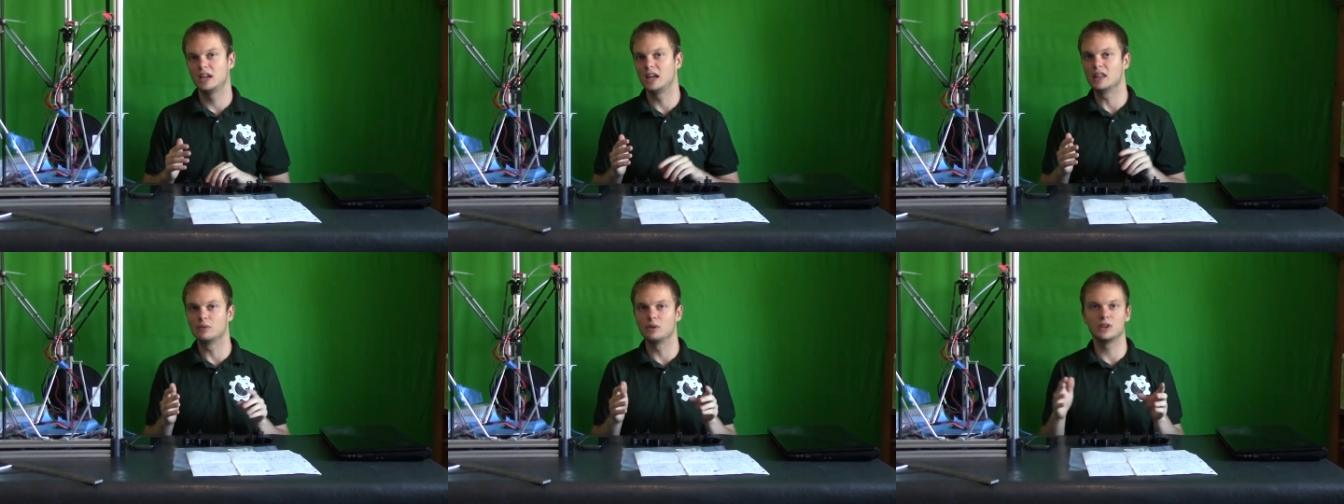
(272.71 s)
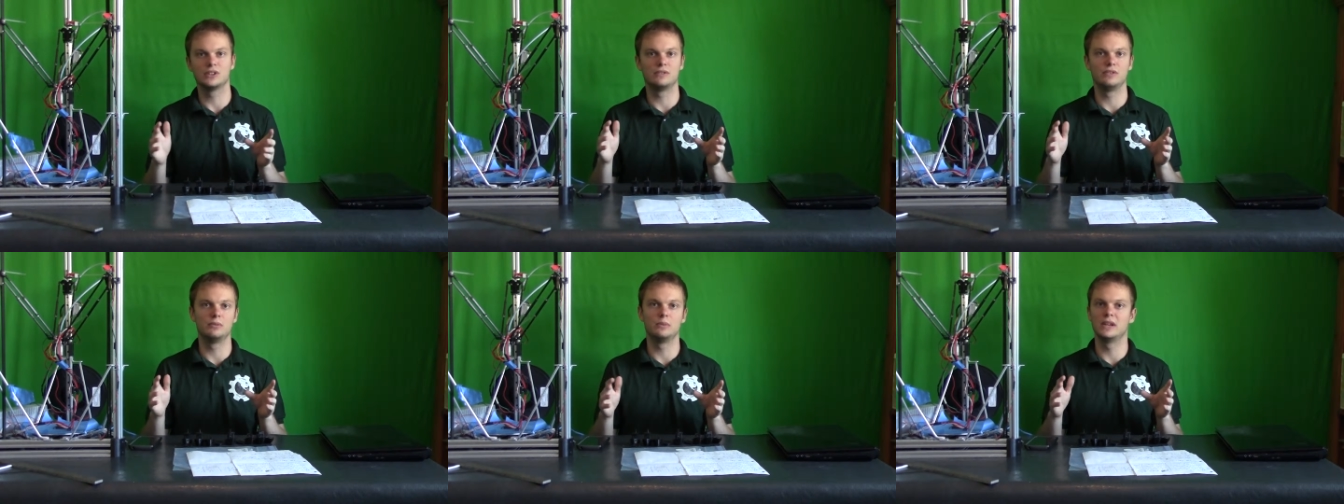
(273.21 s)
and the
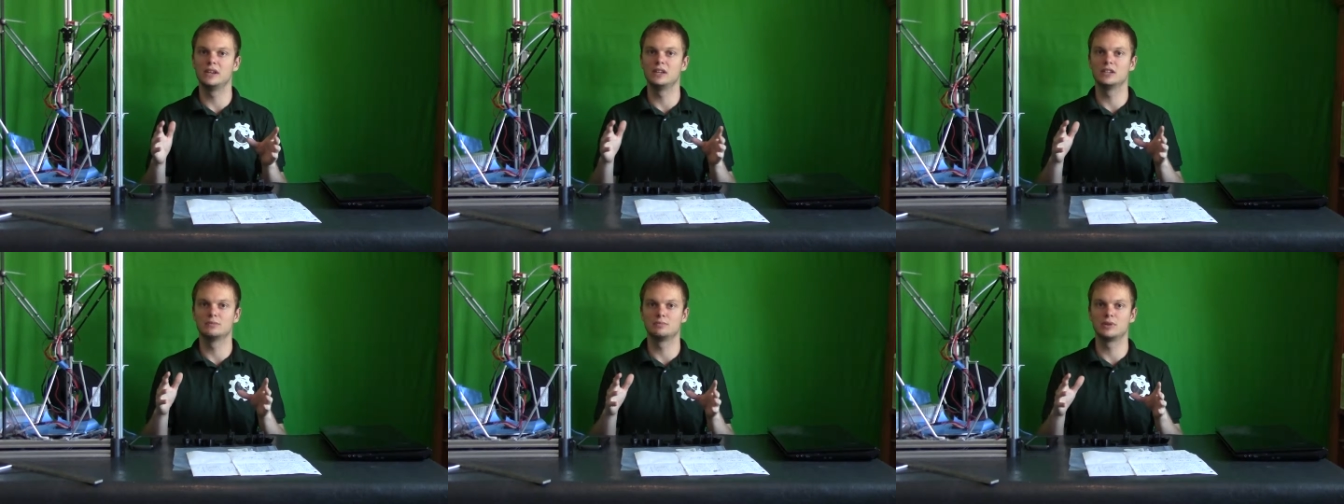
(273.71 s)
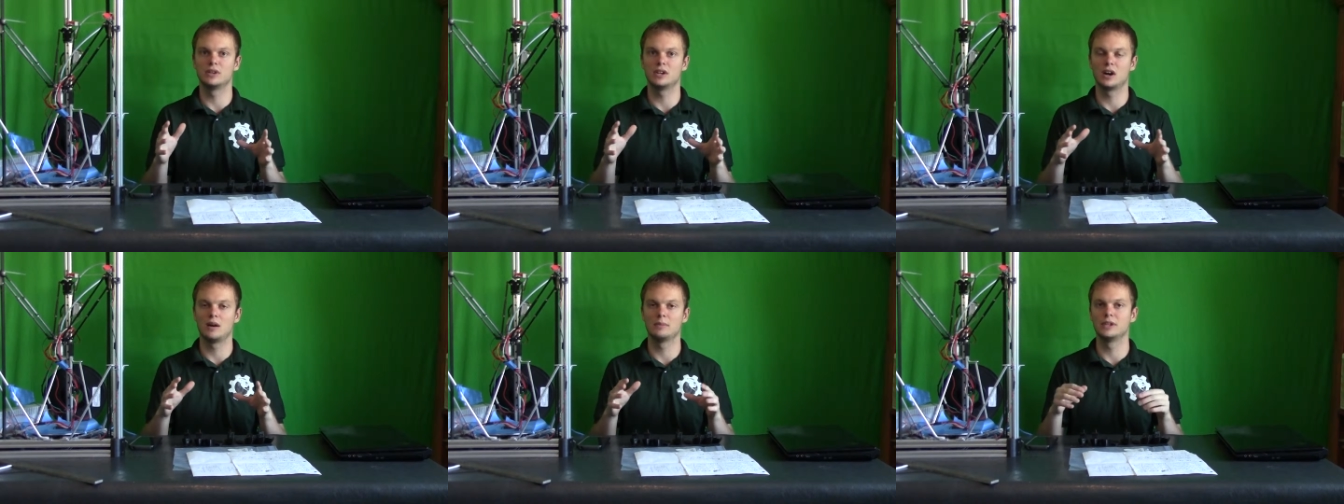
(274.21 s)
relative humidity is pretty
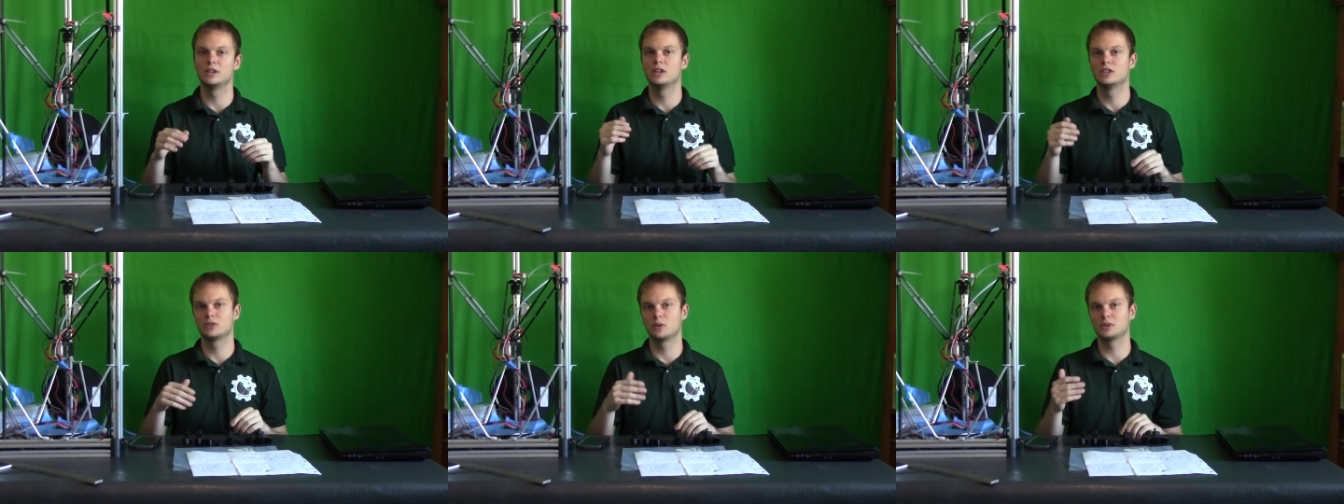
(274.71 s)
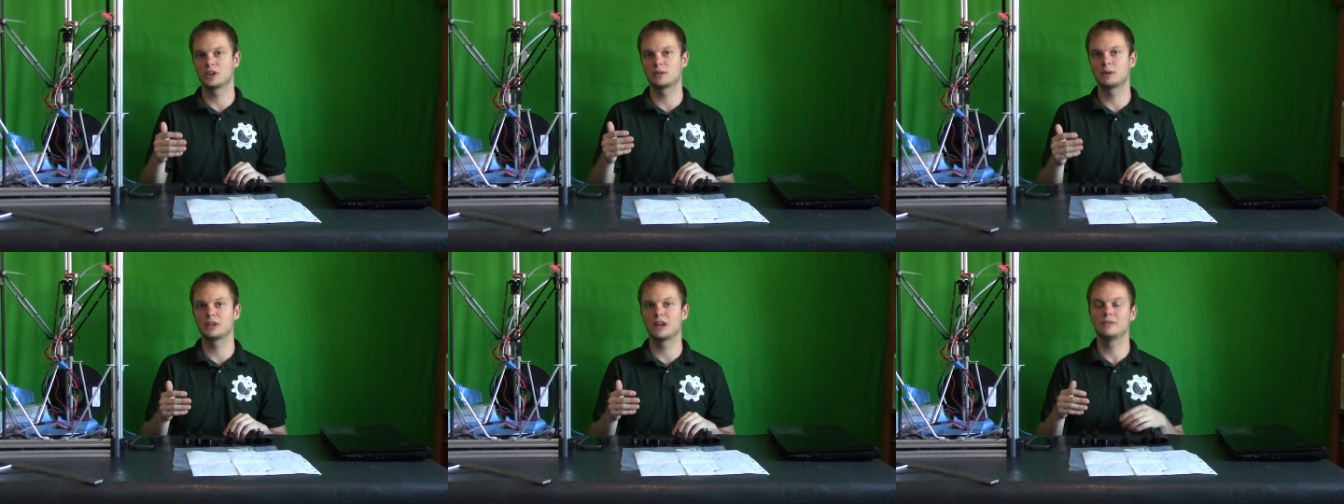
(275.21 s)
common. So when I'm
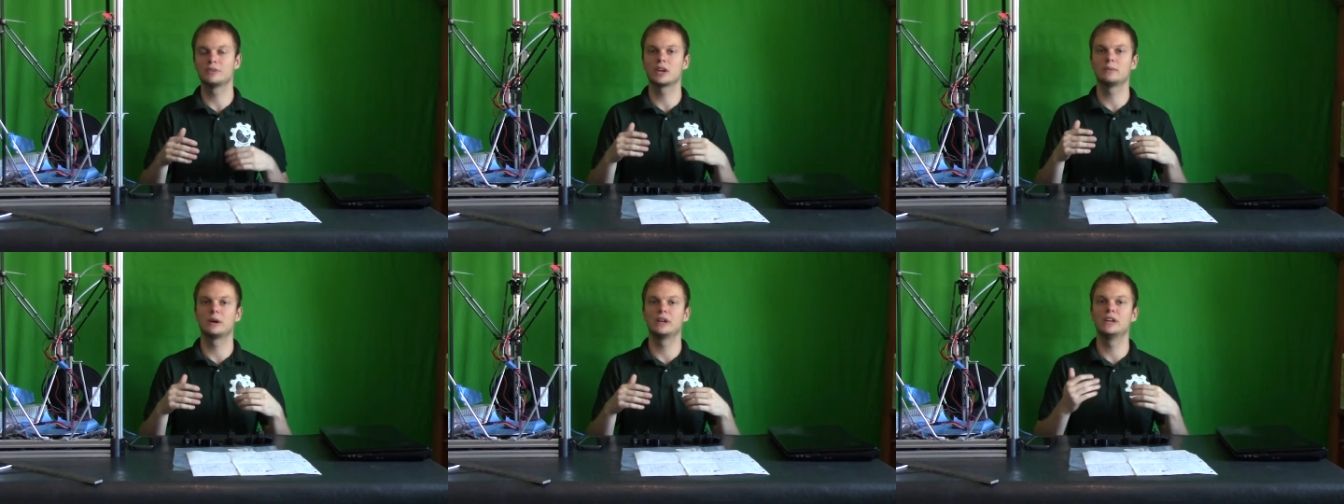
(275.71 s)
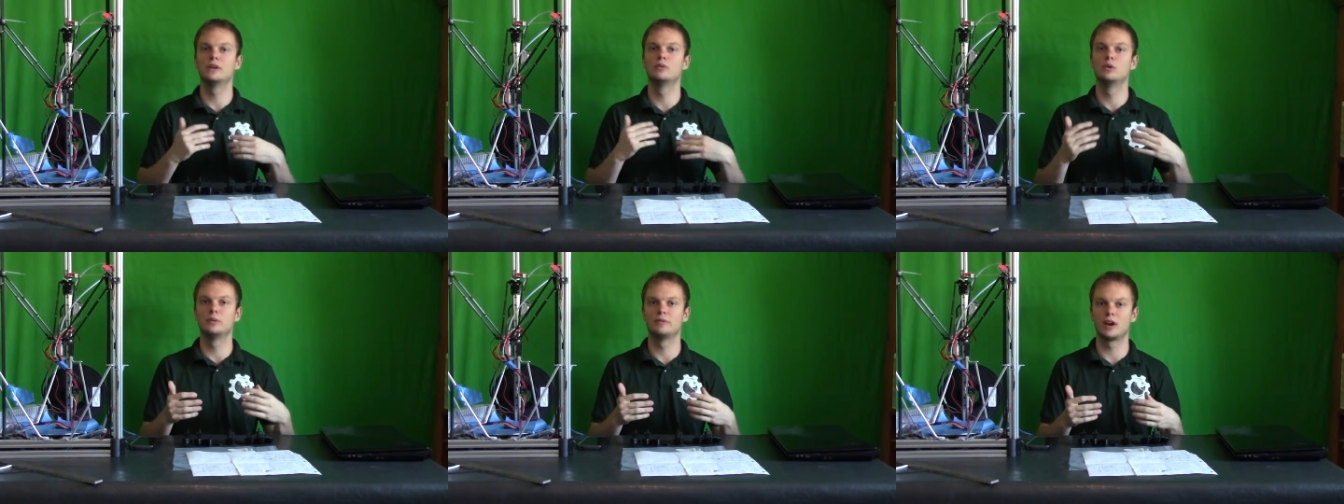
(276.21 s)
talking about that, I'm talking about in a
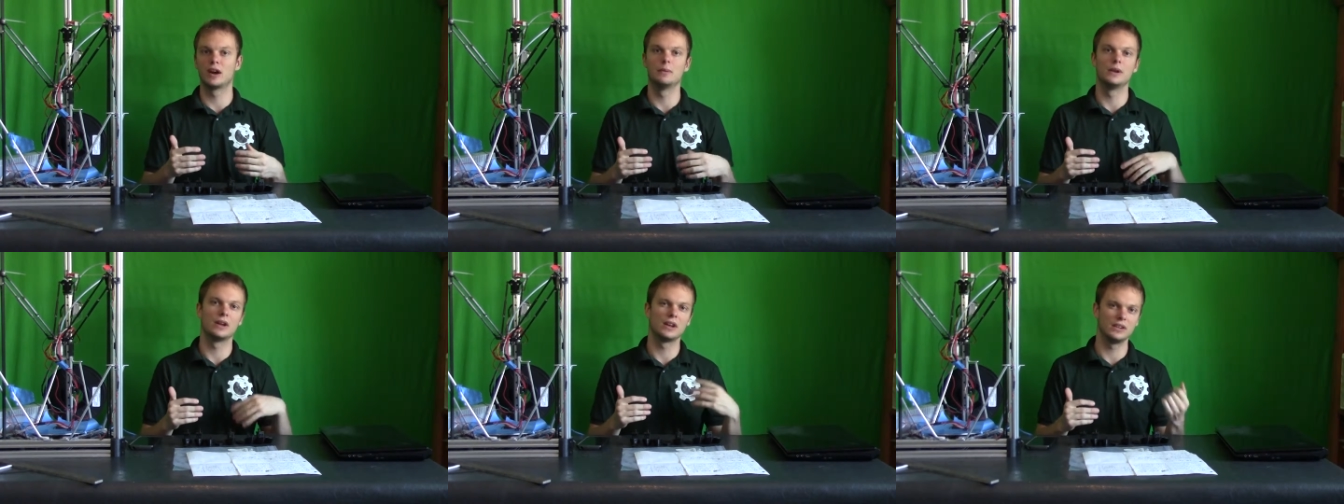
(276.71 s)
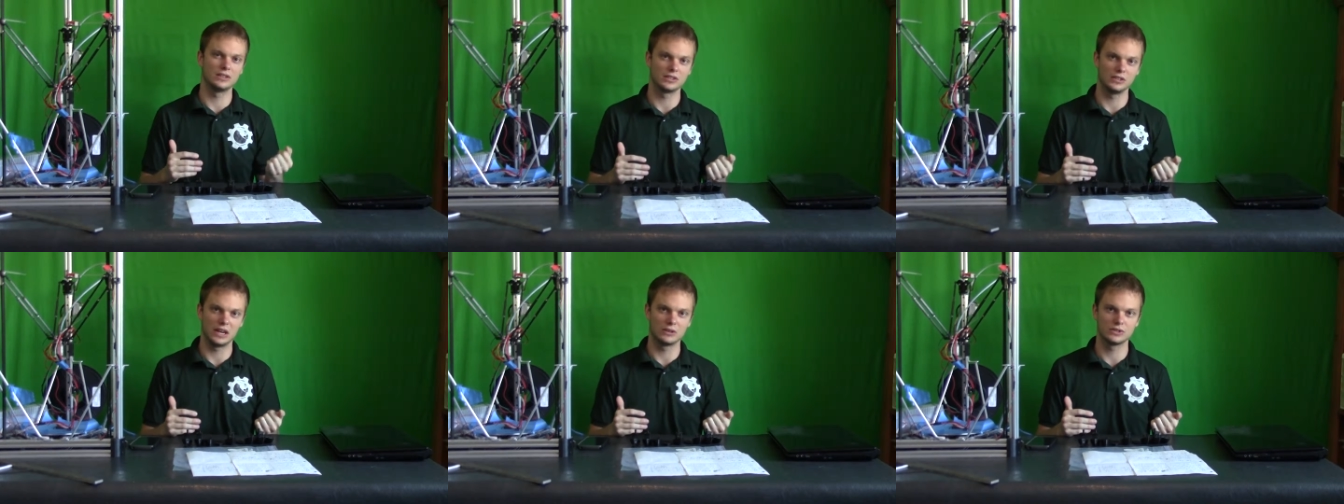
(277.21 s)
room environment, not
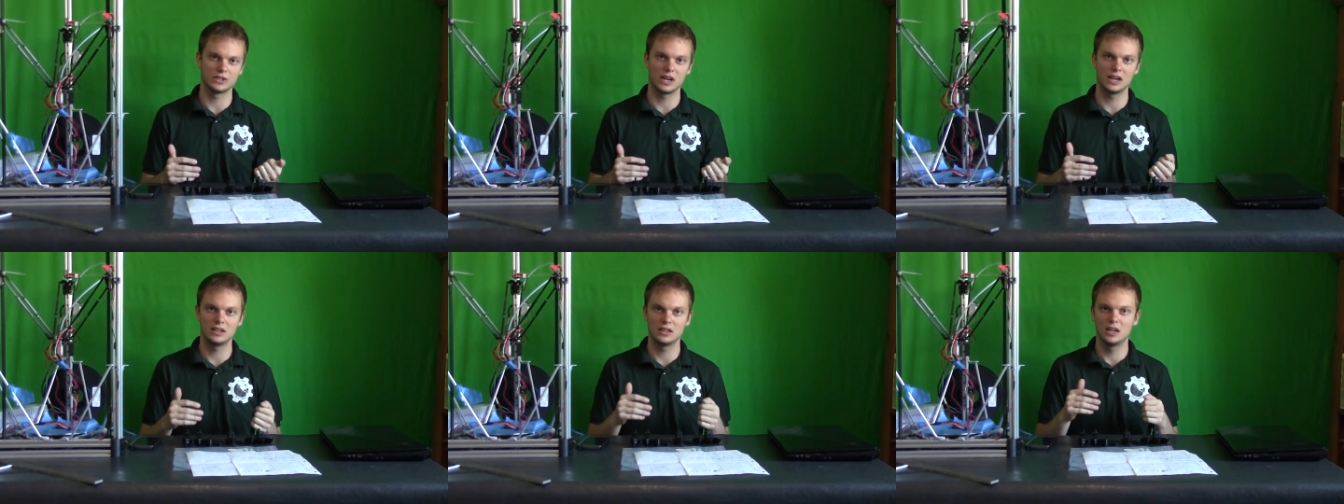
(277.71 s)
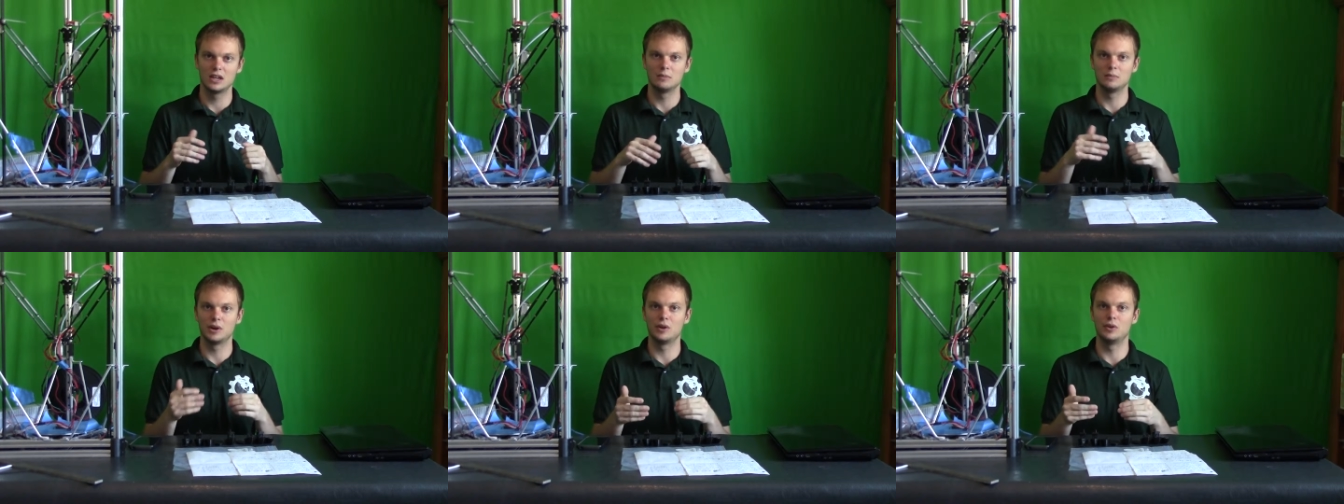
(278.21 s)
necessarily outside,
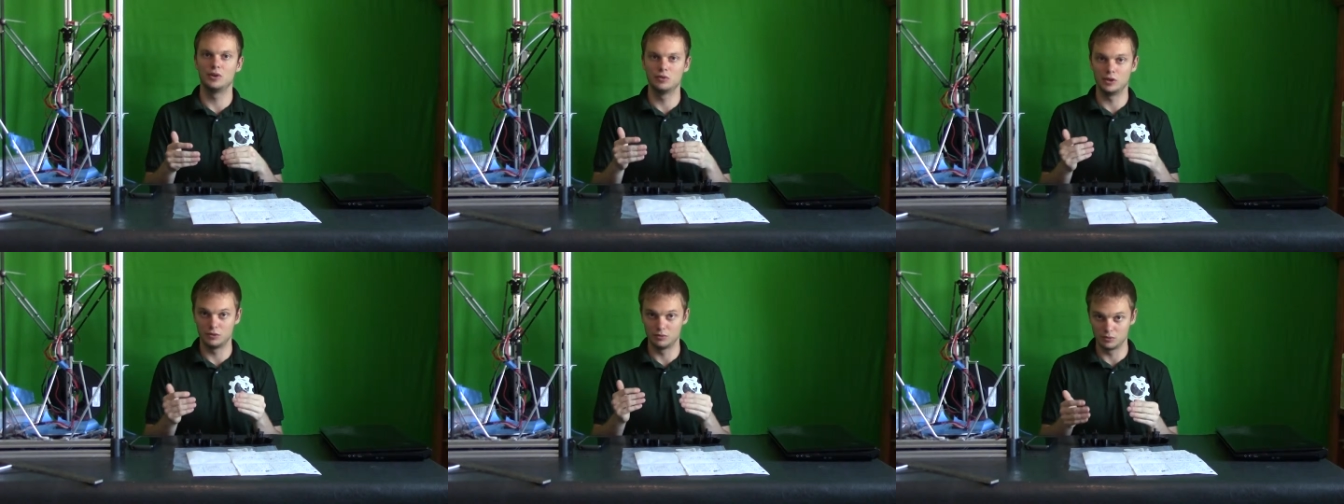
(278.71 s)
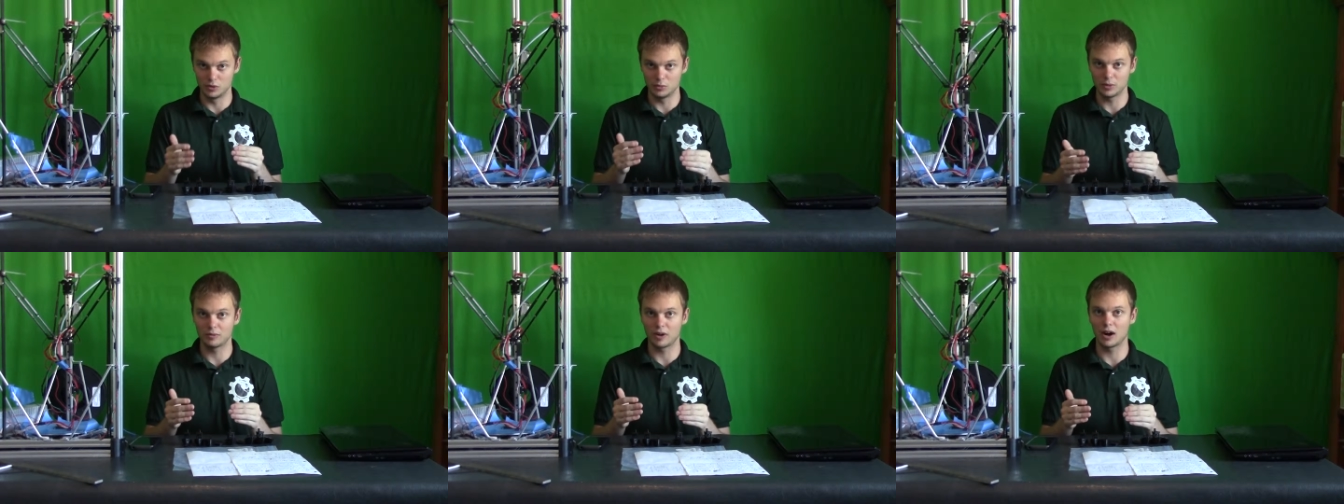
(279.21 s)
but in a
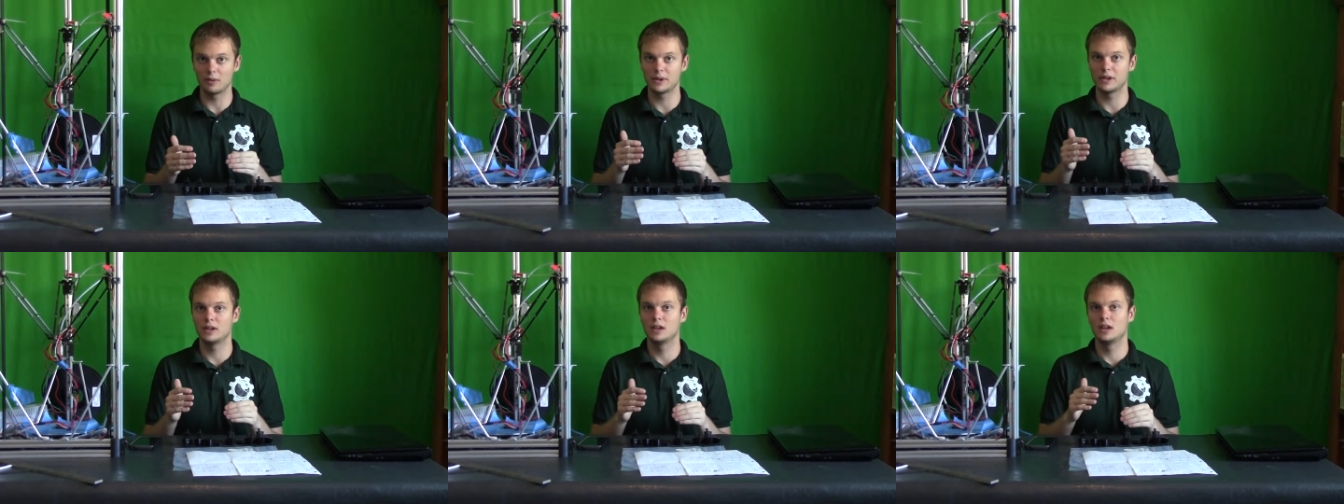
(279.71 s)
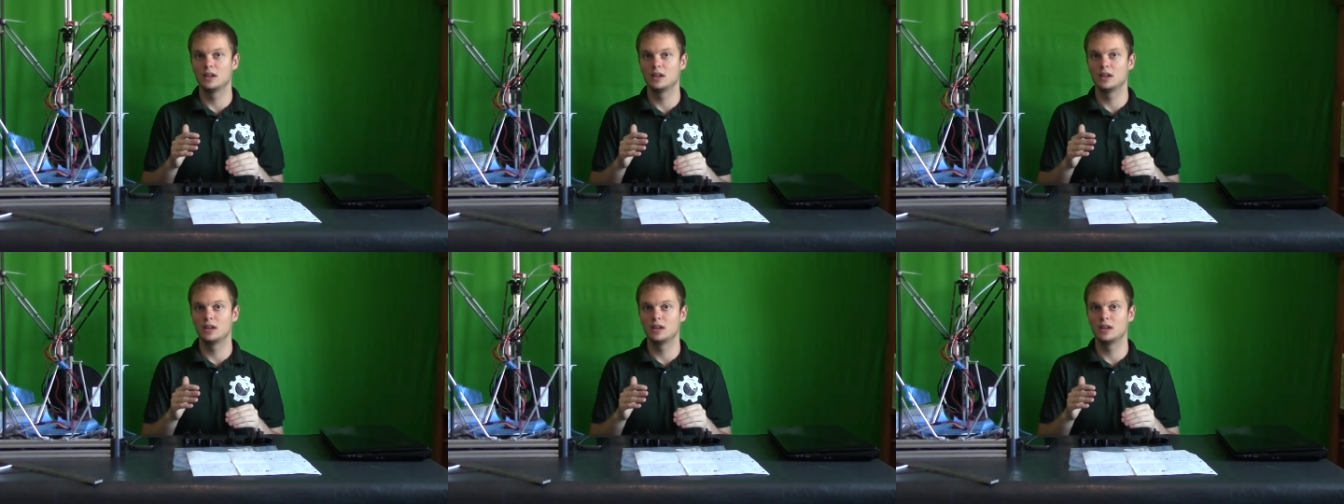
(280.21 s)
room environment.